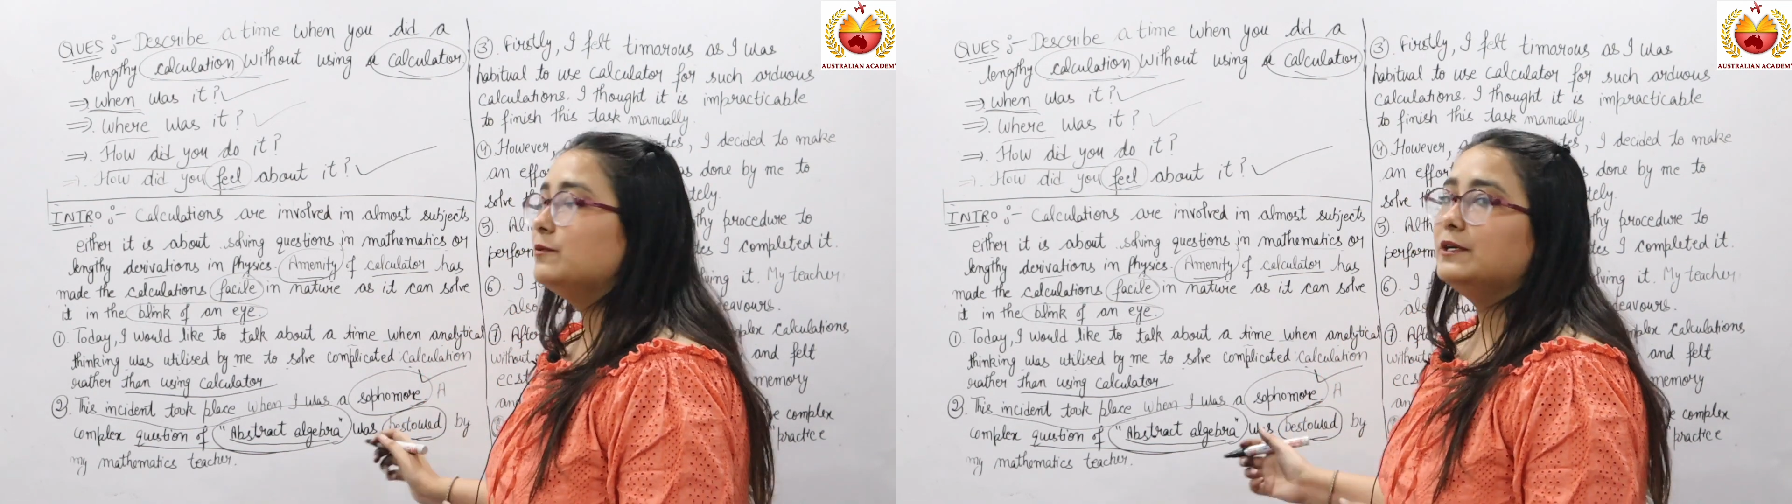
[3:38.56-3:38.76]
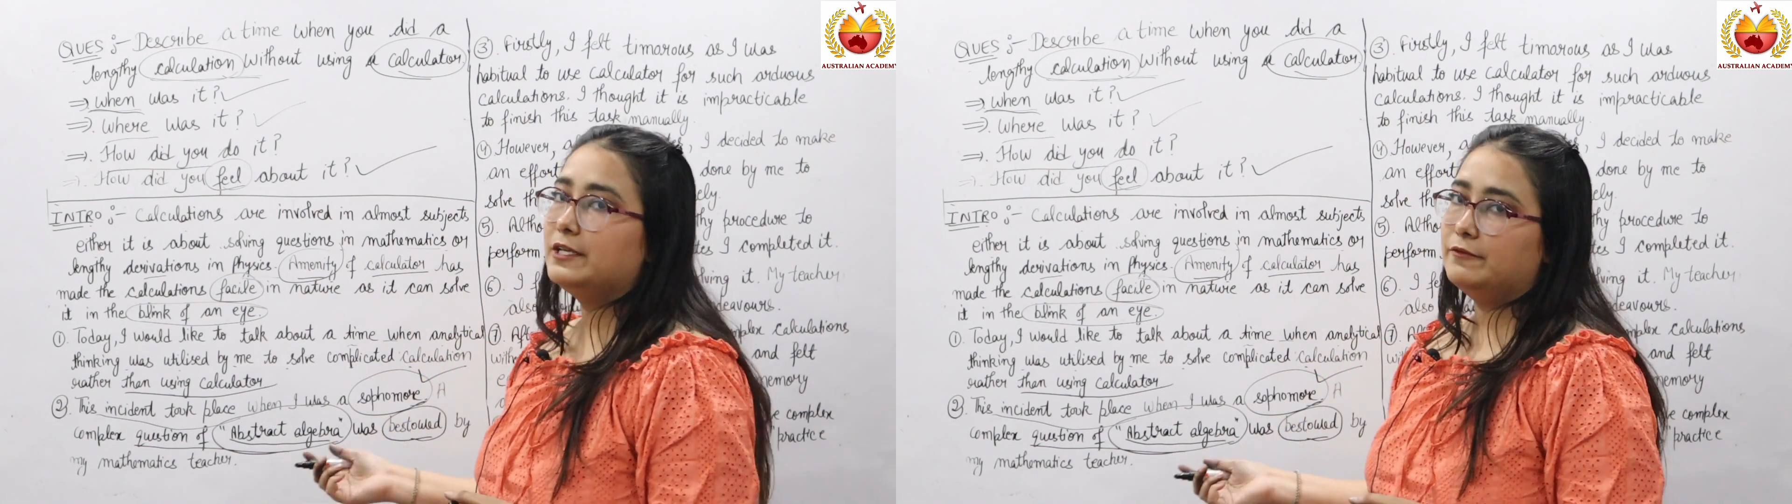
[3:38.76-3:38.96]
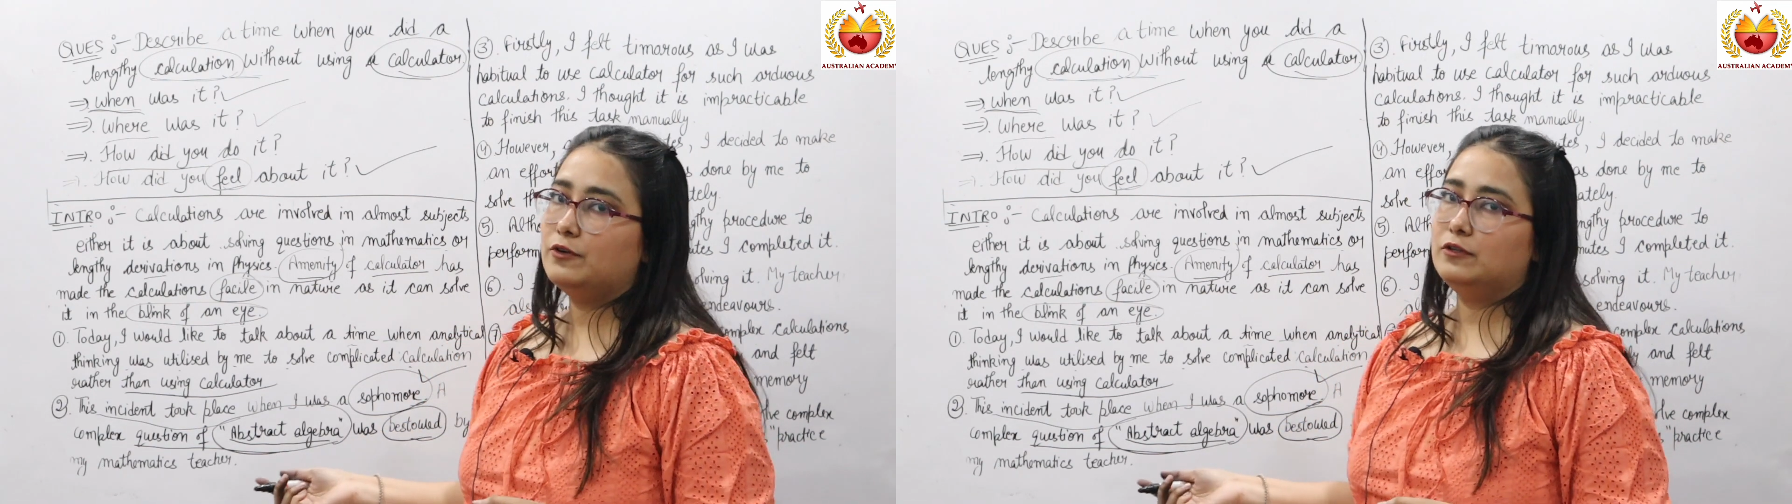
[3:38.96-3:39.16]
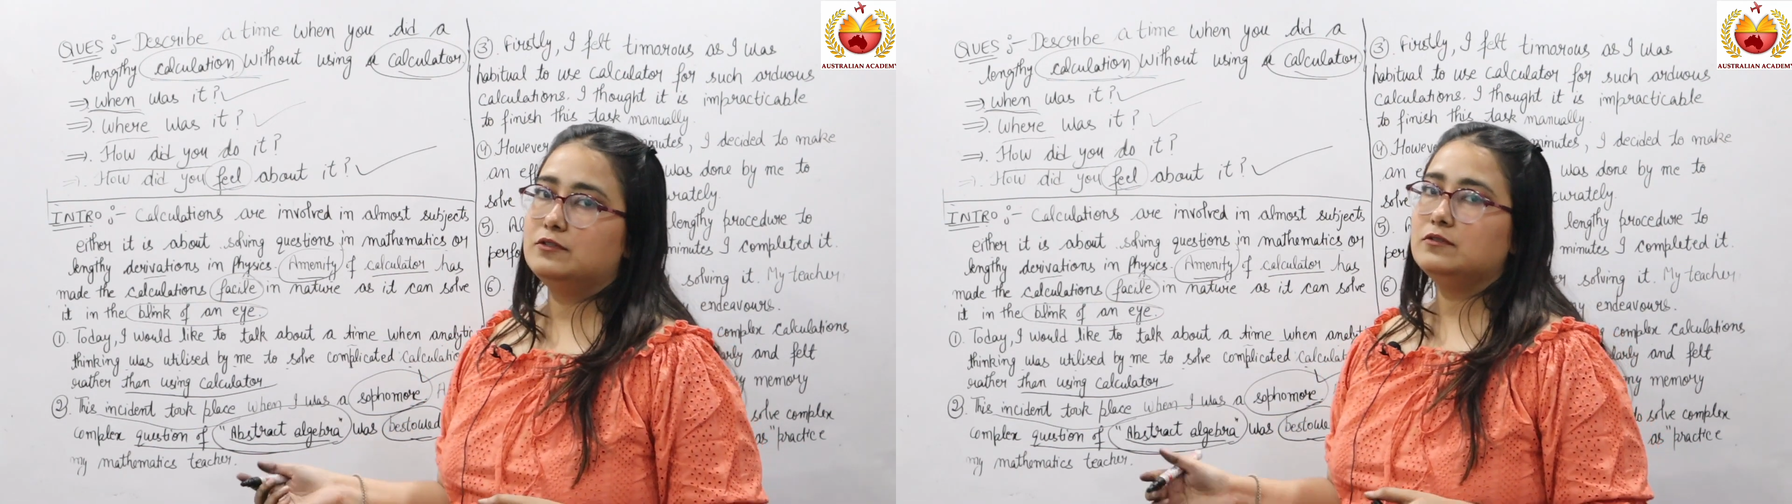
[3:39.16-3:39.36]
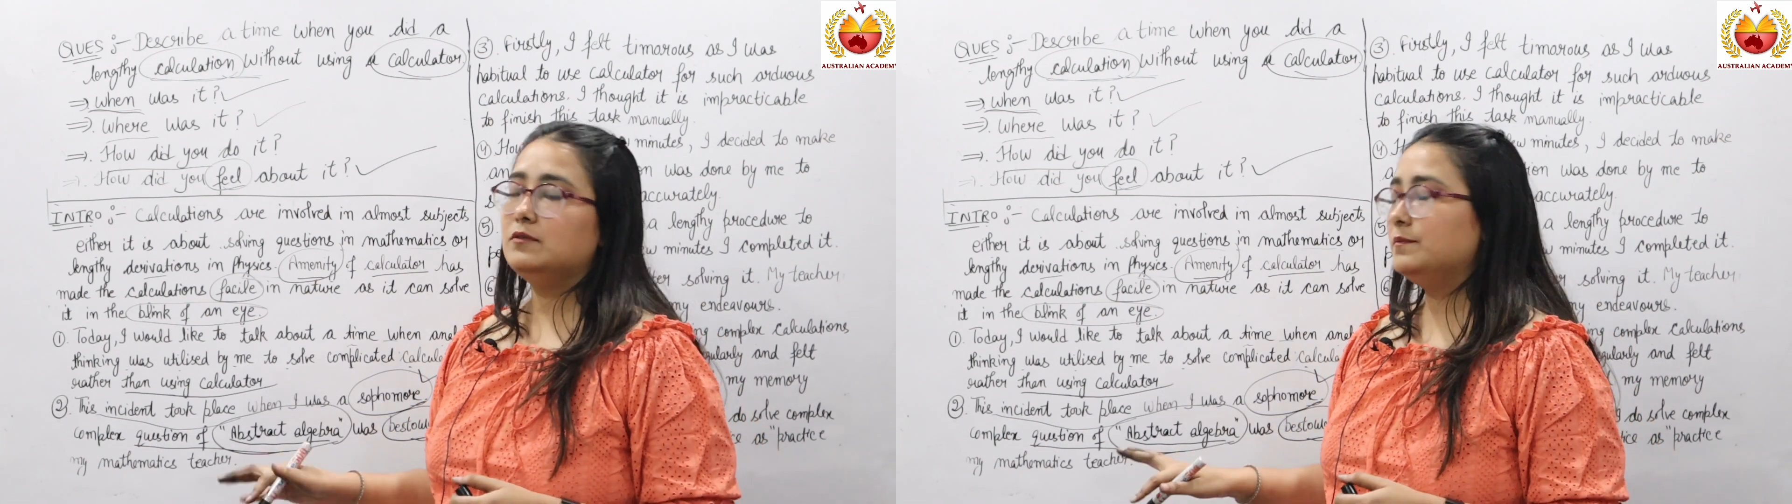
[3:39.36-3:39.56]
the word given
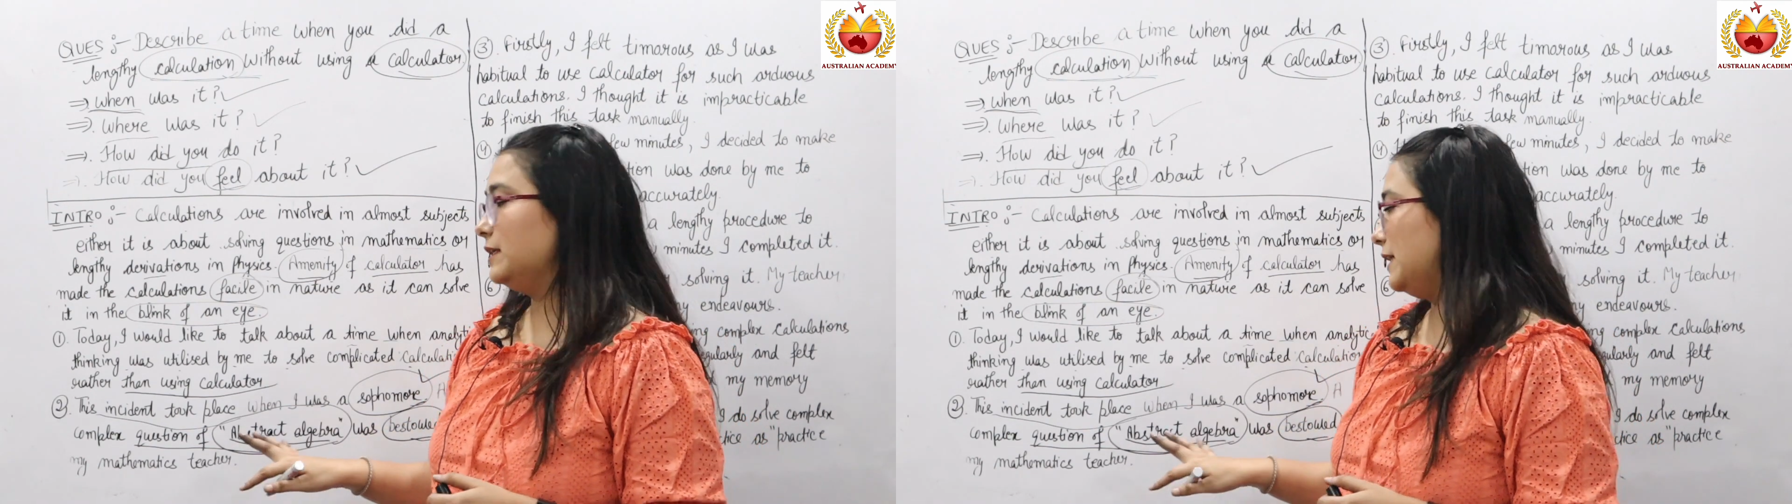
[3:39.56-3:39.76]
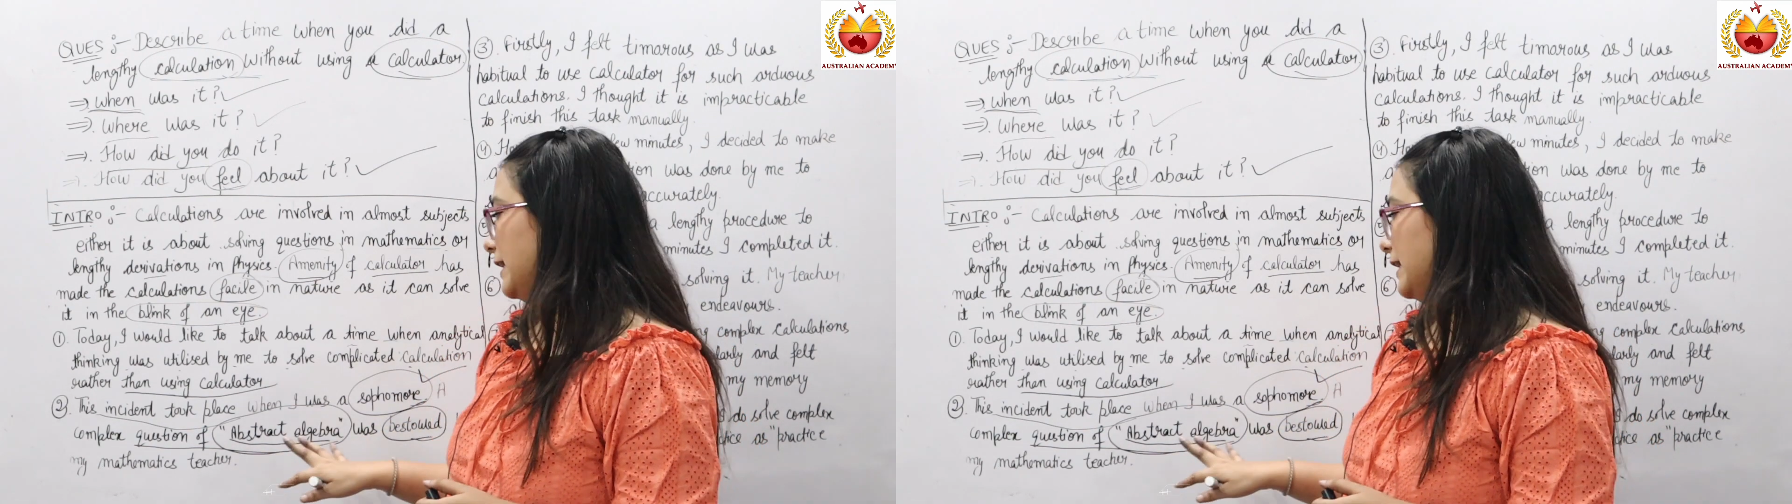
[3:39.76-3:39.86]
also, but